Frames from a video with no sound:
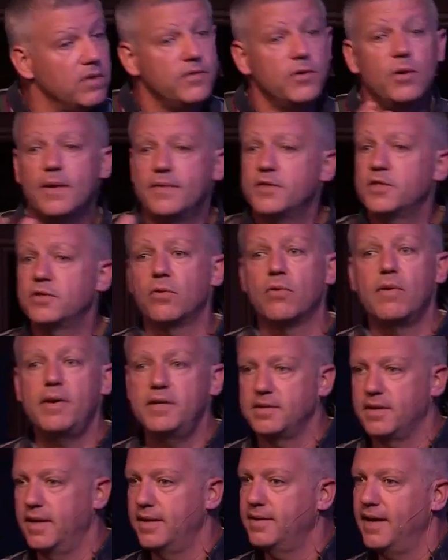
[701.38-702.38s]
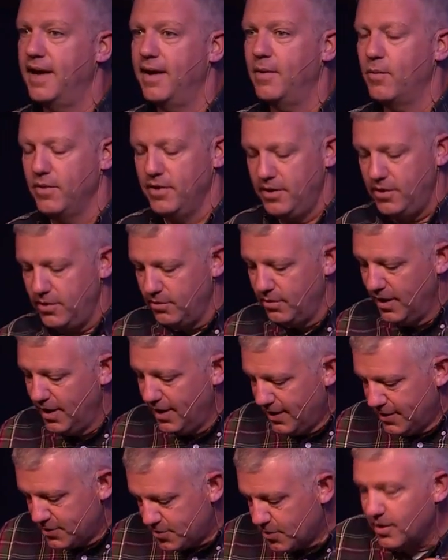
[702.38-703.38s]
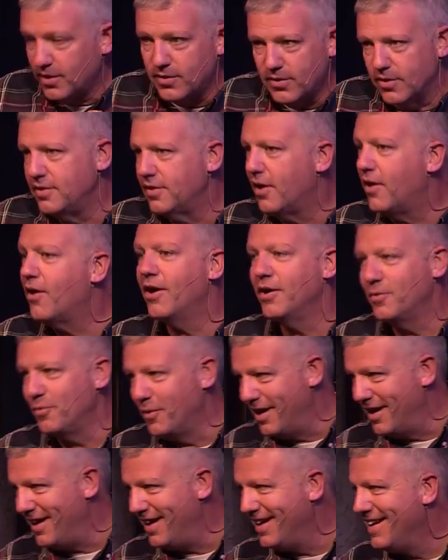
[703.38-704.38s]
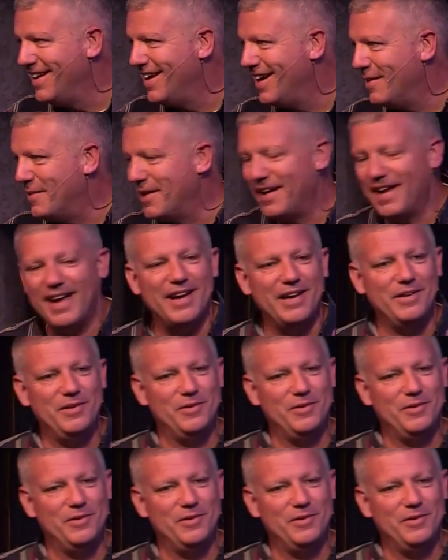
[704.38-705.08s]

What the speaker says: of you have stories like that where you sort of learn the hard way about how to